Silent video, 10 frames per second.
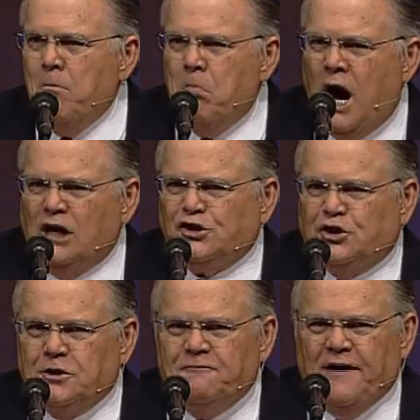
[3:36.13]
must
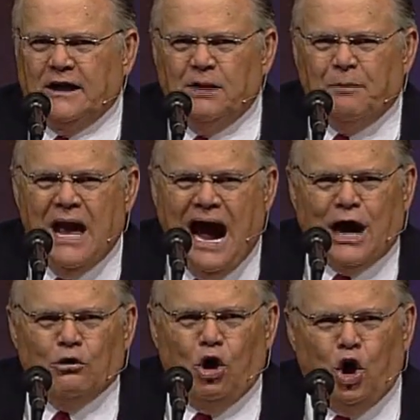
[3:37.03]
develop
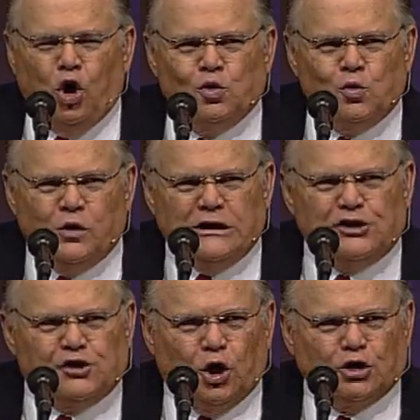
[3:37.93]
our own
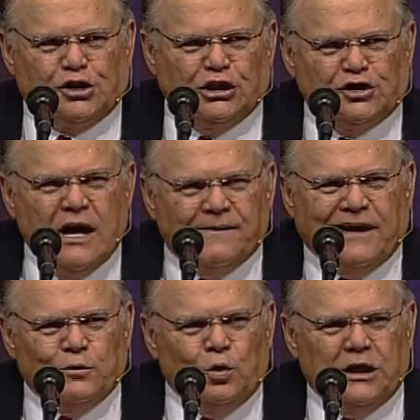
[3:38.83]
resources
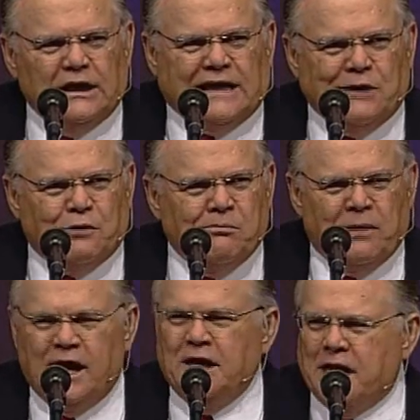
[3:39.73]
that we can
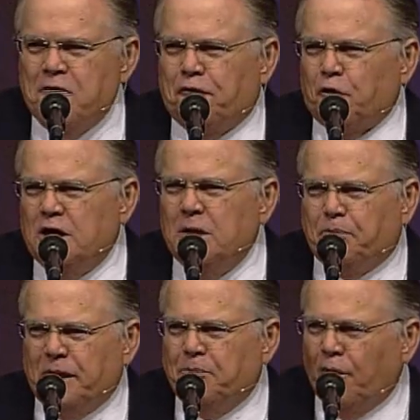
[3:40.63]
remain a free
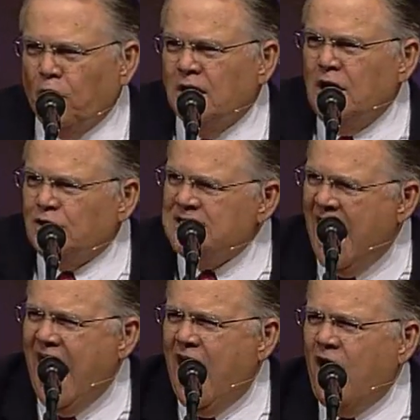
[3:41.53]
people
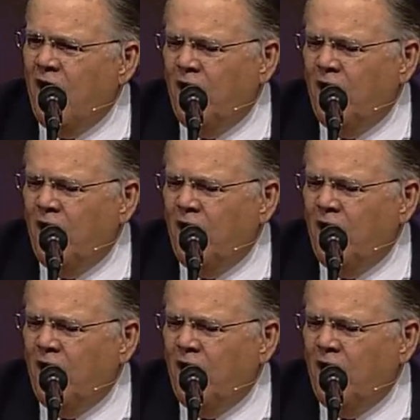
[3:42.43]
now.